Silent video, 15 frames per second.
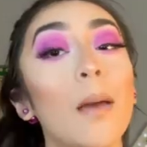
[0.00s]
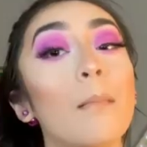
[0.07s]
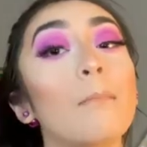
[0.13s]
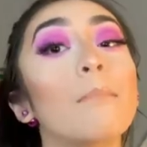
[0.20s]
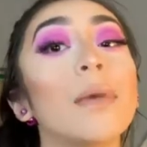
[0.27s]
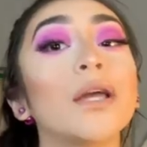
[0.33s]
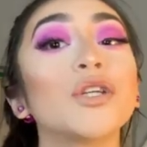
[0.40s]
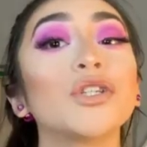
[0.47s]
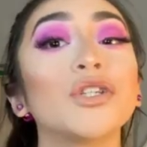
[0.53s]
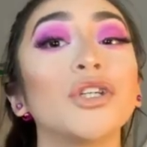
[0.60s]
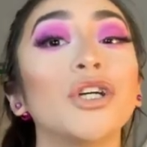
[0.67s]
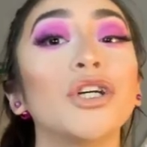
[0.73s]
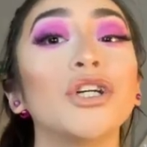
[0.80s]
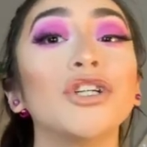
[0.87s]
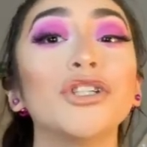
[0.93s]
make
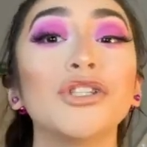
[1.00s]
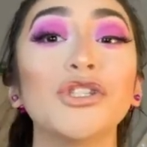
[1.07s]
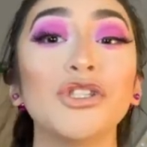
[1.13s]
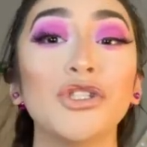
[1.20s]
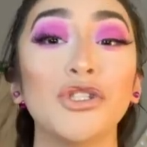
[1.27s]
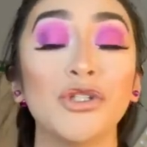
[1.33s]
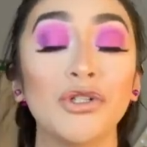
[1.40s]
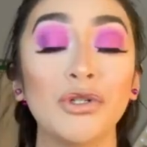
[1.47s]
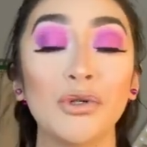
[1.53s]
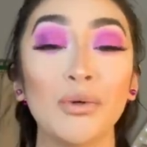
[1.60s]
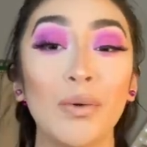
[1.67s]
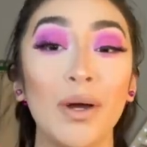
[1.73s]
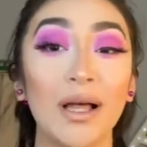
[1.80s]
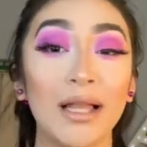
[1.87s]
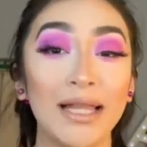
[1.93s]
sure
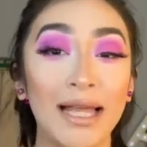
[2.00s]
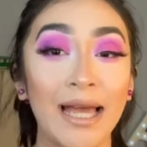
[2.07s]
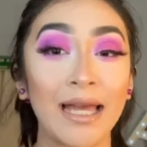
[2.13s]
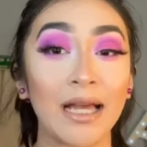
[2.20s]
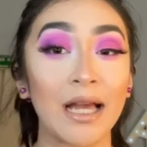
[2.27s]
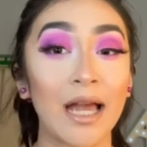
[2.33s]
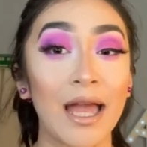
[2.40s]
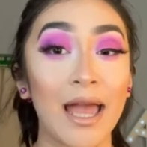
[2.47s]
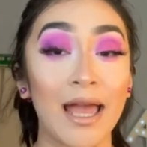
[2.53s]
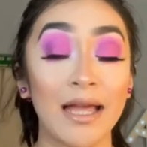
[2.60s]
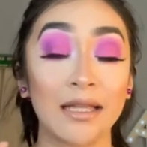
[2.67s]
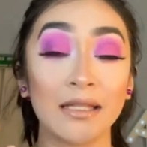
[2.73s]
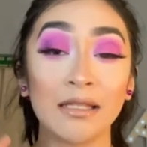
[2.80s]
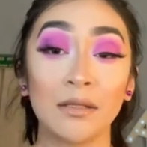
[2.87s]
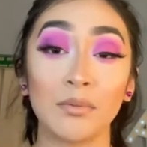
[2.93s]
to like
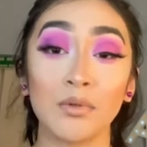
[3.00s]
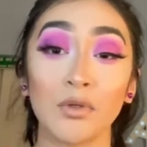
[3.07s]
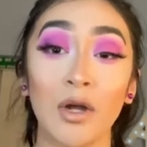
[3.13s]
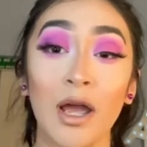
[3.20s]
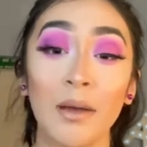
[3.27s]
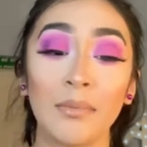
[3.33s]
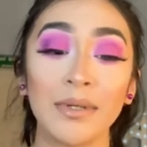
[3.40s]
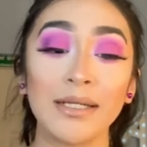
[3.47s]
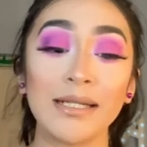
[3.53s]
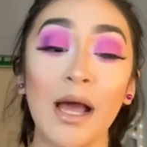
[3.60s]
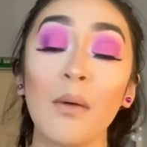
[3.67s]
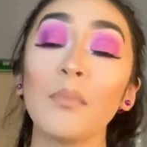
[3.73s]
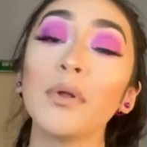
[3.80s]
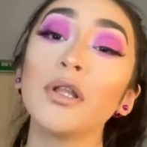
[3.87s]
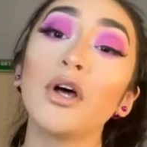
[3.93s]
and subscribe
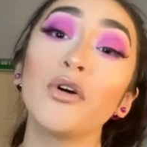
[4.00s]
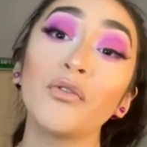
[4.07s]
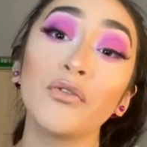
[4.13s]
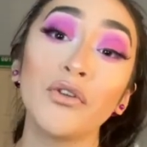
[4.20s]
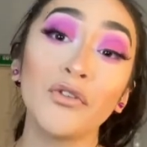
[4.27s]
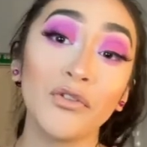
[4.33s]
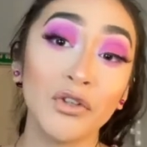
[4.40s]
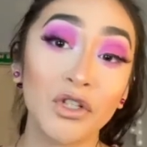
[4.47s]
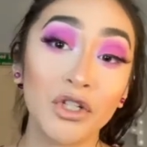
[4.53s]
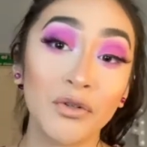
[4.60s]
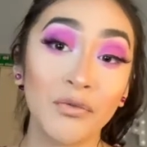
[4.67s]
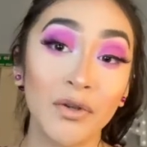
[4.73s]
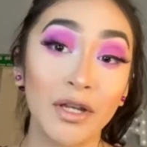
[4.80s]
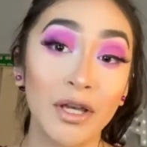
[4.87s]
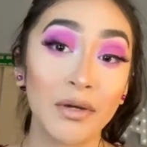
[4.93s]
down below for future
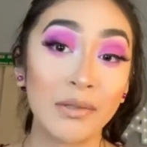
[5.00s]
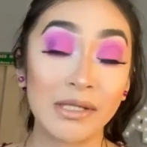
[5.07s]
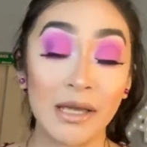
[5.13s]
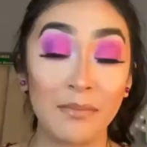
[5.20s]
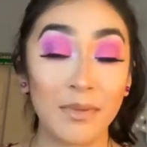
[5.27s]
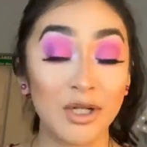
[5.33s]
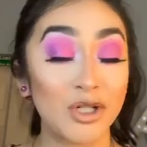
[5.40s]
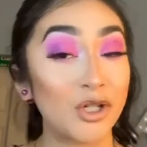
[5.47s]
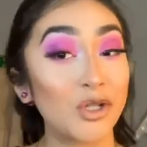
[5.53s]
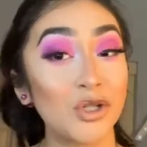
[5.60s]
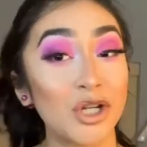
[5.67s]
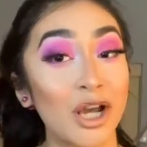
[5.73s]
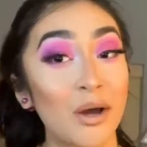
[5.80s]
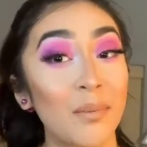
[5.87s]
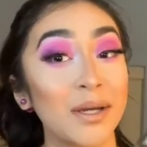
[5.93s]
videos, and make sure you
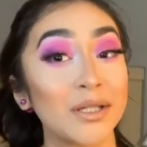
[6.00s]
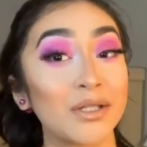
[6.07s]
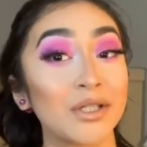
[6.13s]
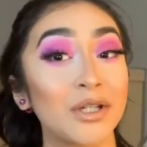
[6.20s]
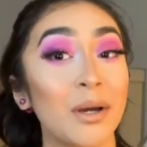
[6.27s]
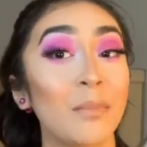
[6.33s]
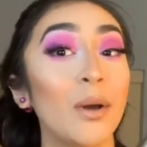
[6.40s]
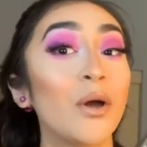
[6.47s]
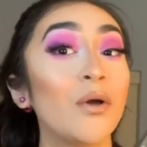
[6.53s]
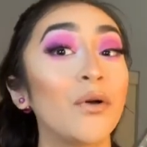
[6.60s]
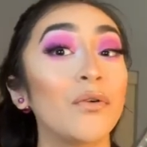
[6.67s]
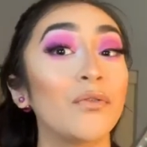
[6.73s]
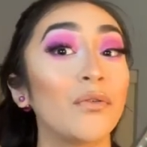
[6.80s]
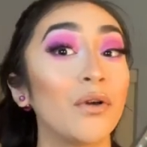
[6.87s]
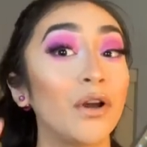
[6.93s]
check out my Instagram
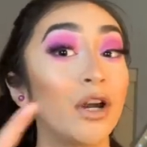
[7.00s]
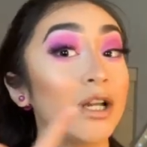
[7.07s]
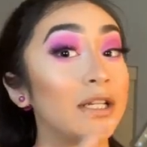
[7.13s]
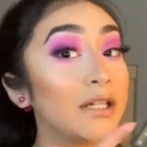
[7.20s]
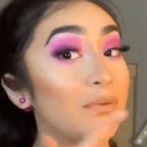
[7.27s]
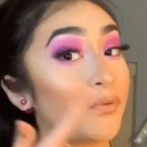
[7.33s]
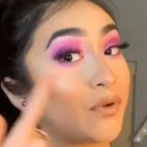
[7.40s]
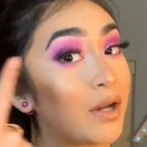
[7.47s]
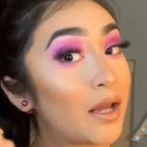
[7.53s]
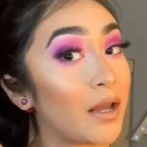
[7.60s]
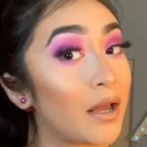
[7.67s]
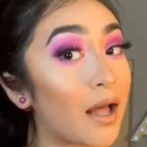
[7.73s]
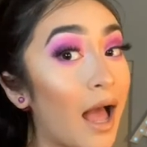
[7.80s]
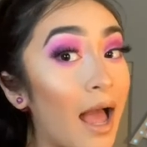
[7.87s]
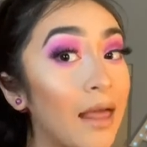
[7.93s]
for different
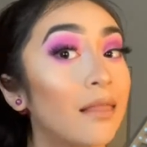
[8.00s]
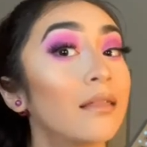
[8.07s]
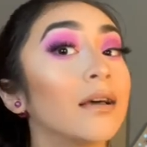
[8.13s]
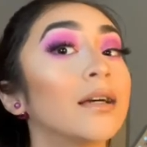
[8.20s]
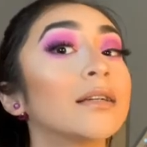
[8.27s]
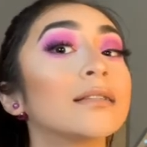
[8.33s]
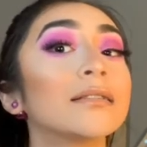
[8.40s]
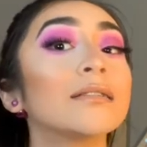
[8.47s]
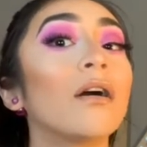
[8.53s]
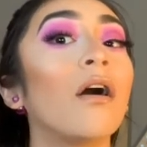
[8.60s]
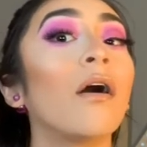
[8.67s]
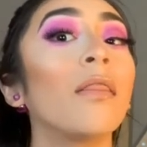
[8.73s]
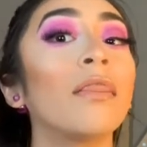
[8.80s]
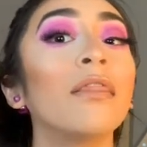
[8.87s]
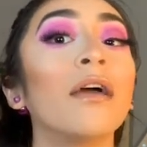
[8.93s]
eye looks
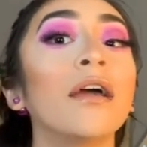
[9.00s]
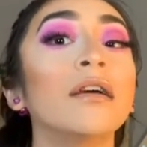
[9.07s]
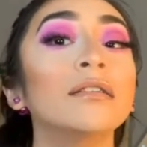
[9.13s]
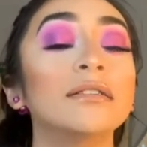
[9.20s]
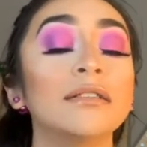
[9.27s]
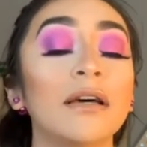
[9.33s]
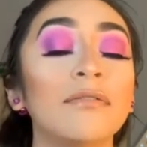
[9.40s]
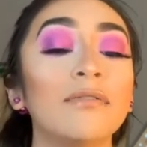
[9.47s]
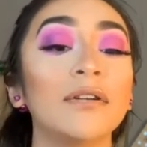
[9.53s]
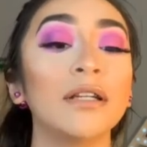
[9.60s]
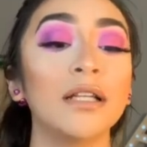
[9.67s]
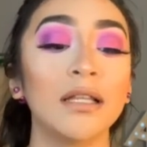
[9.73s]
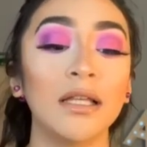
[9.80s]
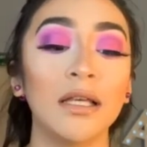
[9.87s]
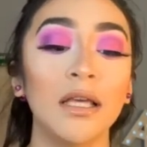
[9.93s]
on there,
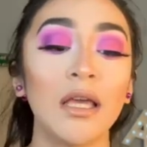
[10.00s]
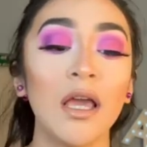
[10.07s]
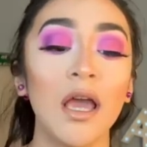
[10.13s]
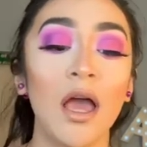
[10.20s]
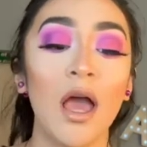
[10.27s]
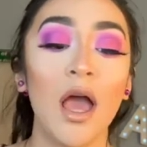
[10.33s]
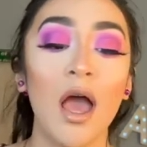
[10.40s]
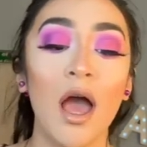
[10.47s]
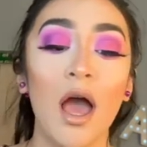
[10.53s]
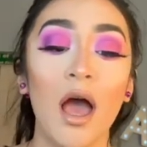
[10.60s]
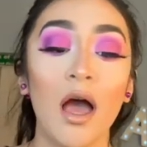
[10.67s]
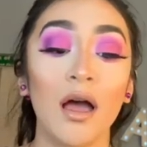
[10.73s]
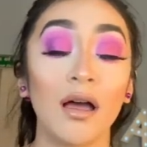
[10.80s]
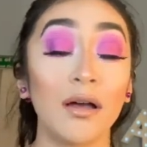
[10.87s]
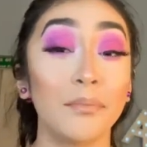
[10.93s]
definitely.
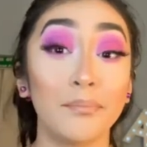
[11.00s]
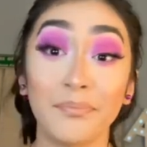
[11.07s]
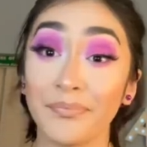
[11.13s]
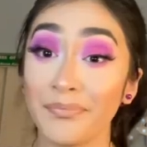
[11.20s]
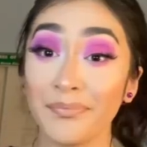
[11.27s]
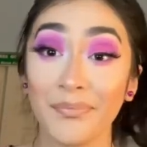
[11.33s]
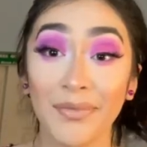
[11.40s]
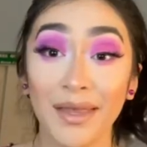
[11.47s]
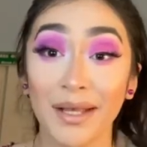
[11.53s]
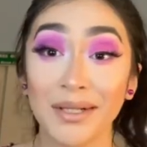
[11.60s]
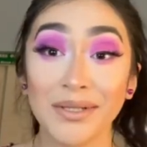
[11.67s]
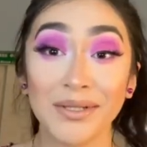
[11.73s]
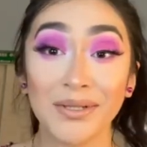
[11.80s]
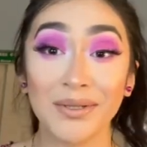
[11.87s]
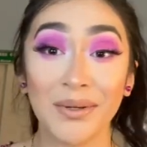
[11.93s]

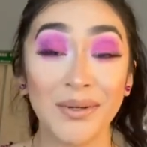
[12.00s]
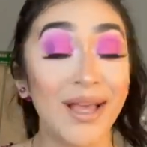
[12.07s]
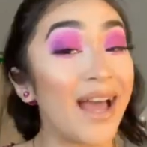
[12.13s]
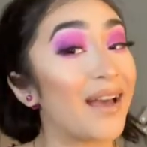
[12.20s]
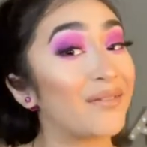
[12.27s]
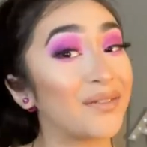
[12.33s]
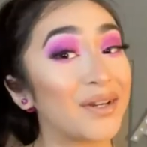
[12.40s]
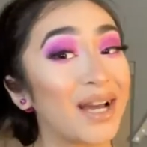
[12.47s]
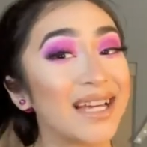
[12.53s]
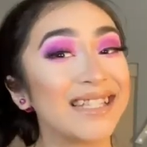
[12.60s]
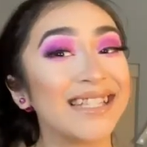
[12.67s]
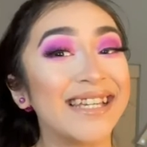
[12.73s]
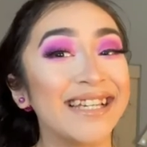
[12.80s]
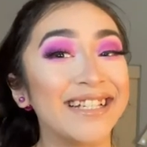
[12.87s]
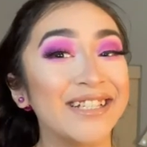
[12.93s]
So yeah, if you guys
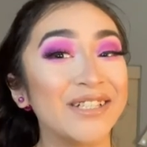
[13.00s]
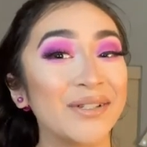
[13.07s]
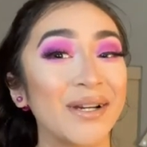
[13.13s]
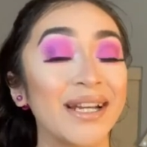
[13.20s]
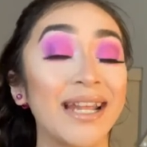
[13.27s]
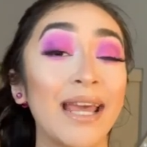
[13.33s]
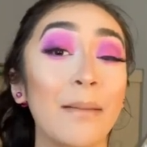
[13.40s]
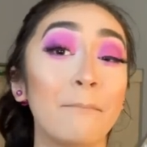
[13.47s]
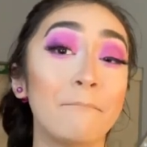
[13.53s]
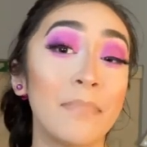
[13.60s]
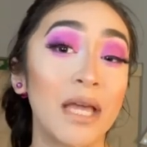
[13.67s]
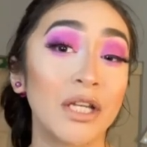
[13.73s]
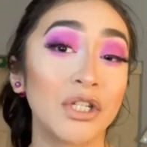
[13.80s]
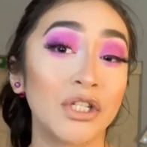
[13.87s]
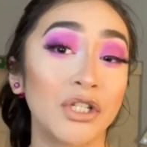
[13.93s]
enjoyed it,
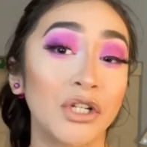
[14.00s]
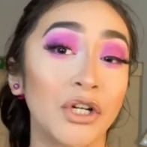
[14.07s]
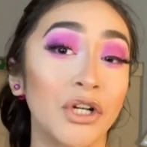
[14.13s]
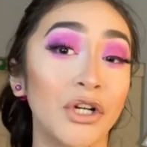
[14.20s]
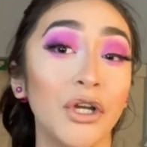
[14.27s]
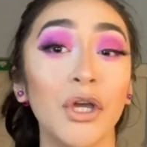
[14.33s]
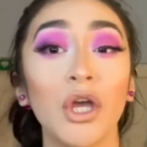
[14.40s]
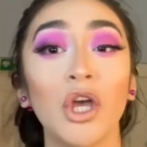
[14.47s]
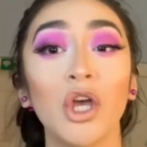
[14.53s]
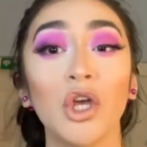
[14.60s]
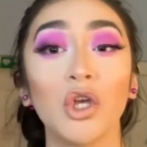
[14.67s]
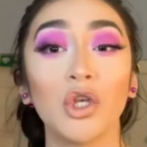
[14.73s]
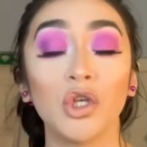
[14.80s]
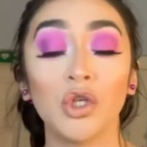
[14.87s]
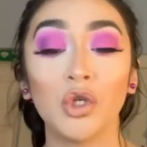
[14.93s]
make sure
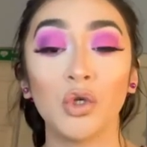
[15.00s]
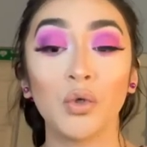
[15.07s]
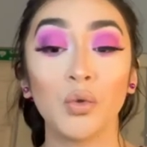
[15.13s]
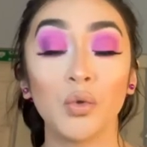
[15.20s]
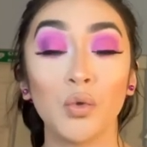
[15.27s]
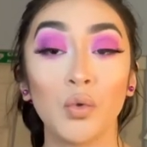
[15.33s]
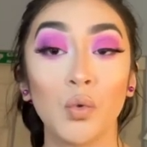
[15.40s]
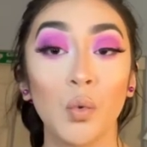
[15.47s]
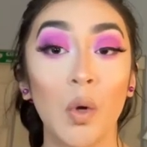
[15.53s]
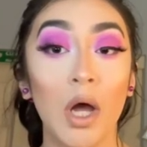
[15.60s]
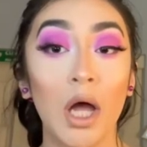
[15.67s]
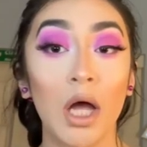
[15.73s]
you